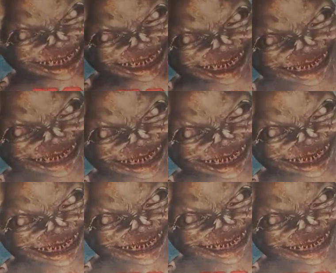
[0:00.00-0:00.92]

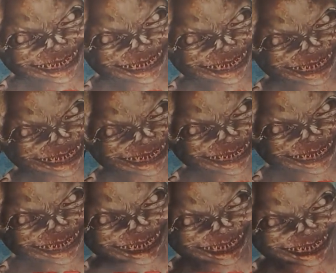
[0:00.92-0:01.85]
Zombie
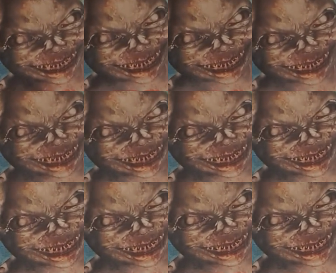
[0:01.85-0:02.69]
Baby by Darren